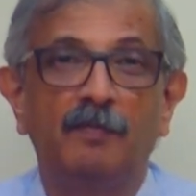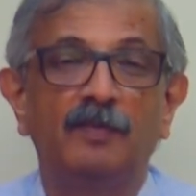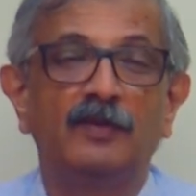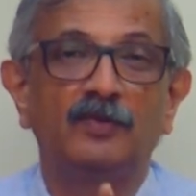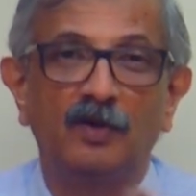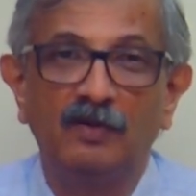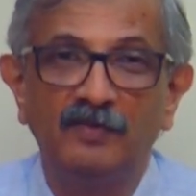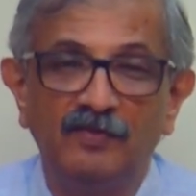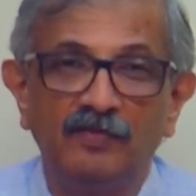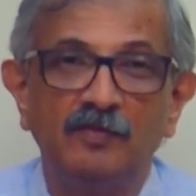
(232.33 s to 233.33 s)
plethora
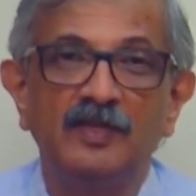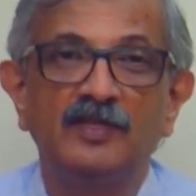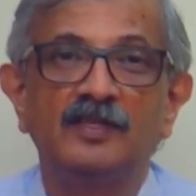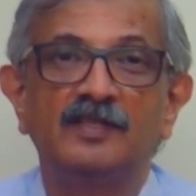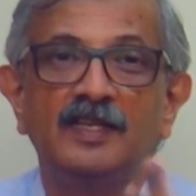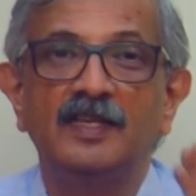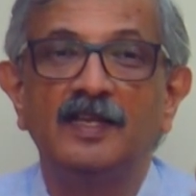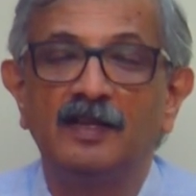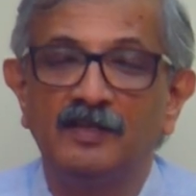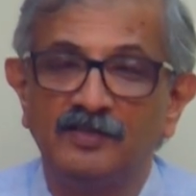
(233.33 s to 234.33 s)
of information
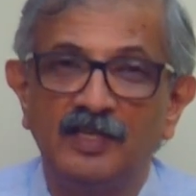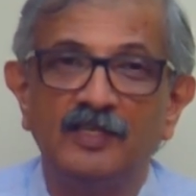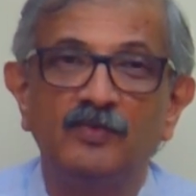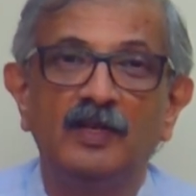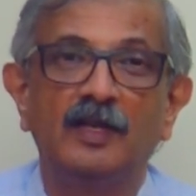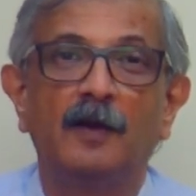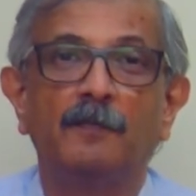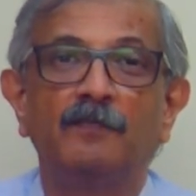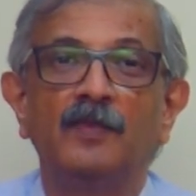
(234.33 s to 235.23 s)
seeking stage will come.